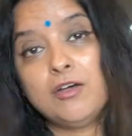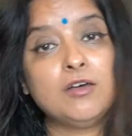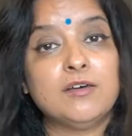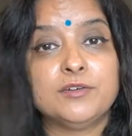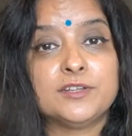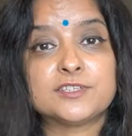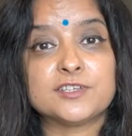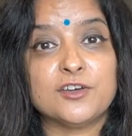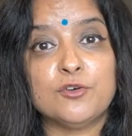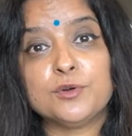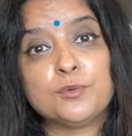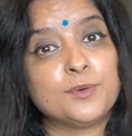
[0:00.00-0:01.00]
on its
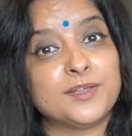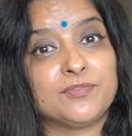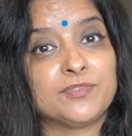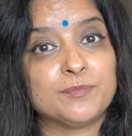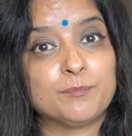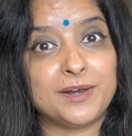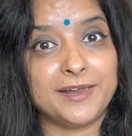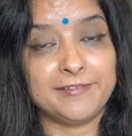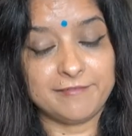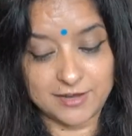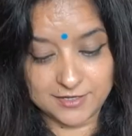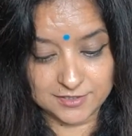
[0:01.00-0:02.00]
own with plain
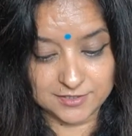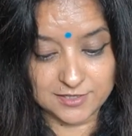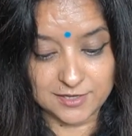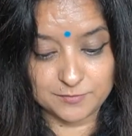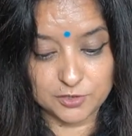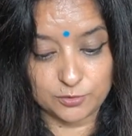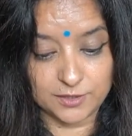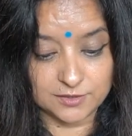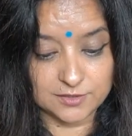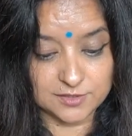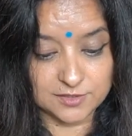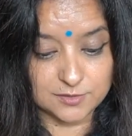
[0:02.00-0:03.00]
rice as I'm doing.
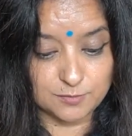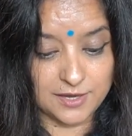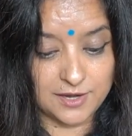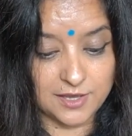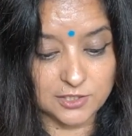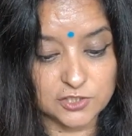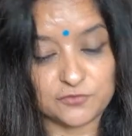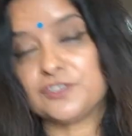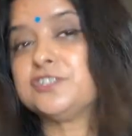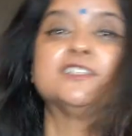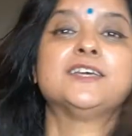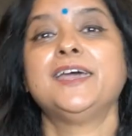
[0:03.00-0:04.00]
This is my lunch for
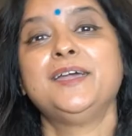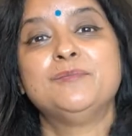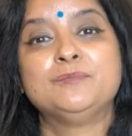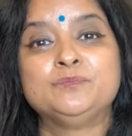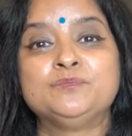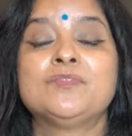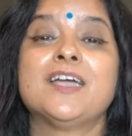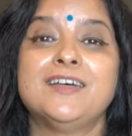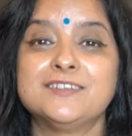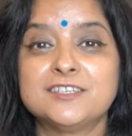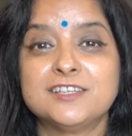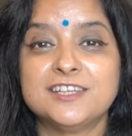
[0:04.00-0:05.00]
today.
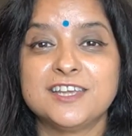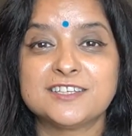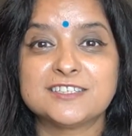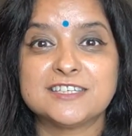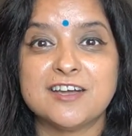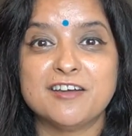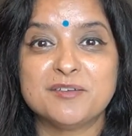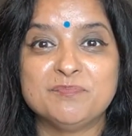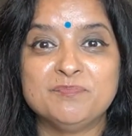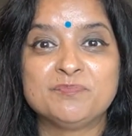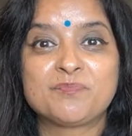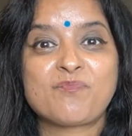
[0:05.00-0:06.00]
Until next time,
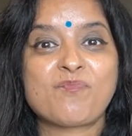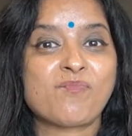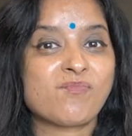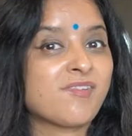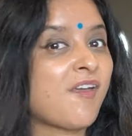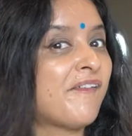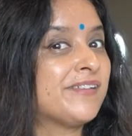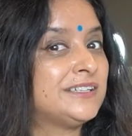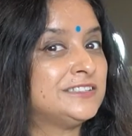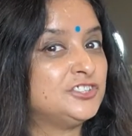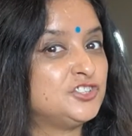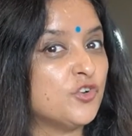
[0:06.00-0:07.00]

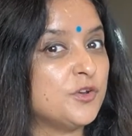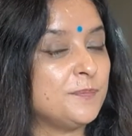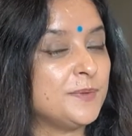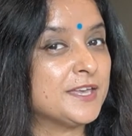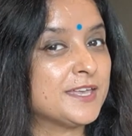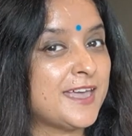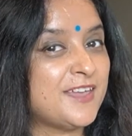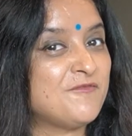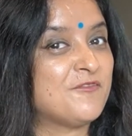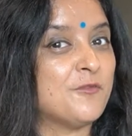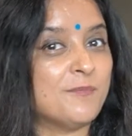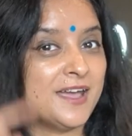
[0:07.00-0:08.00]
join again
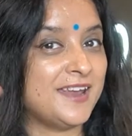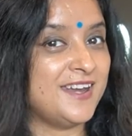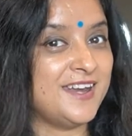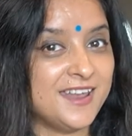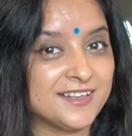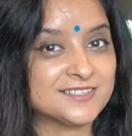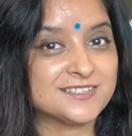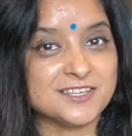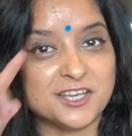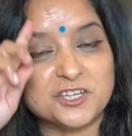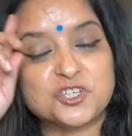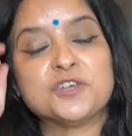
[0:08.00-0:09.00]
for my next
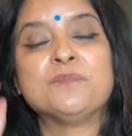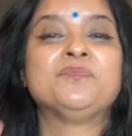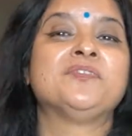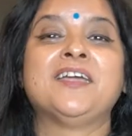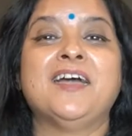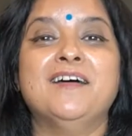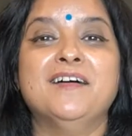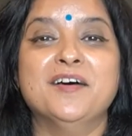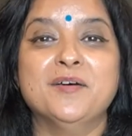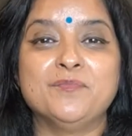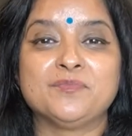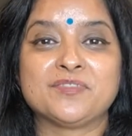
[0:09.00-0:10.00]
dish
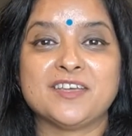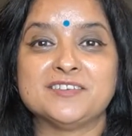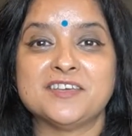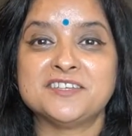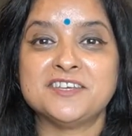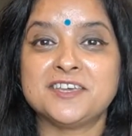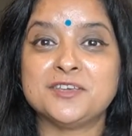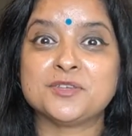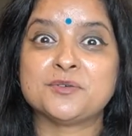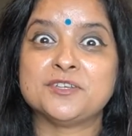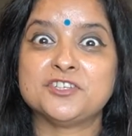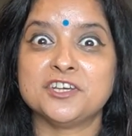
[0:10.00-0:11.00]
as I take you
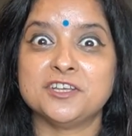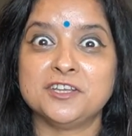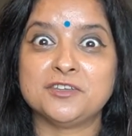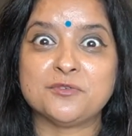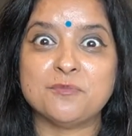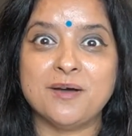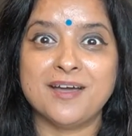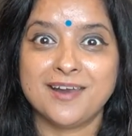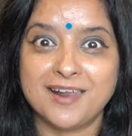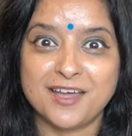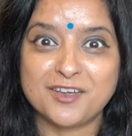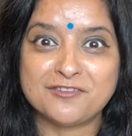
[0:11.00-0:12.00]
through a journey through my
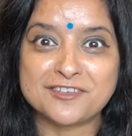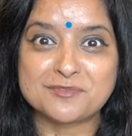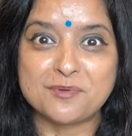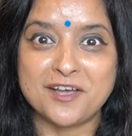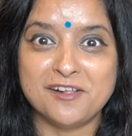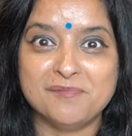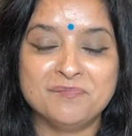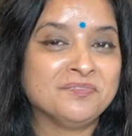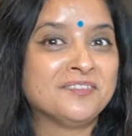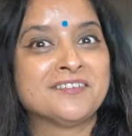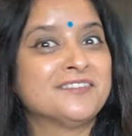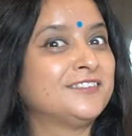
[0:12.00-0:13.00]
life as well.
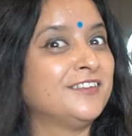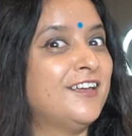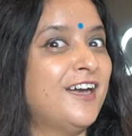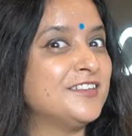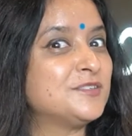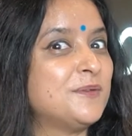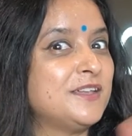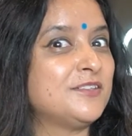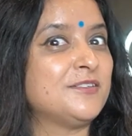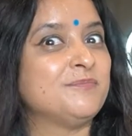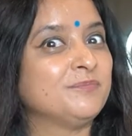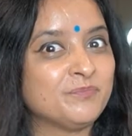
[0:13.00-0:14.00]
So I spent
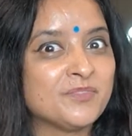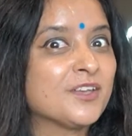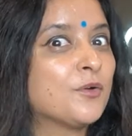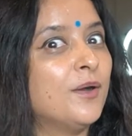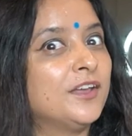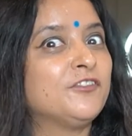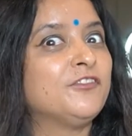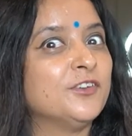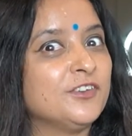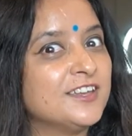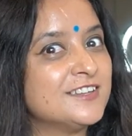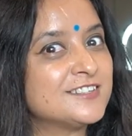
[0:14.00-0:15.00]
quite a few
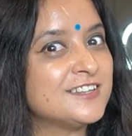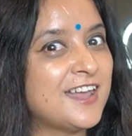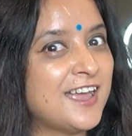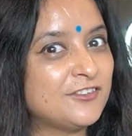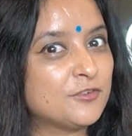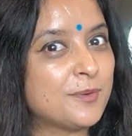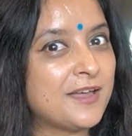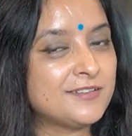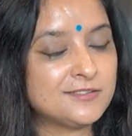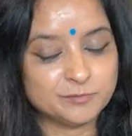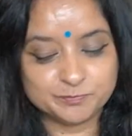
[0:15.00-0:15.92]
years in Hyderabad.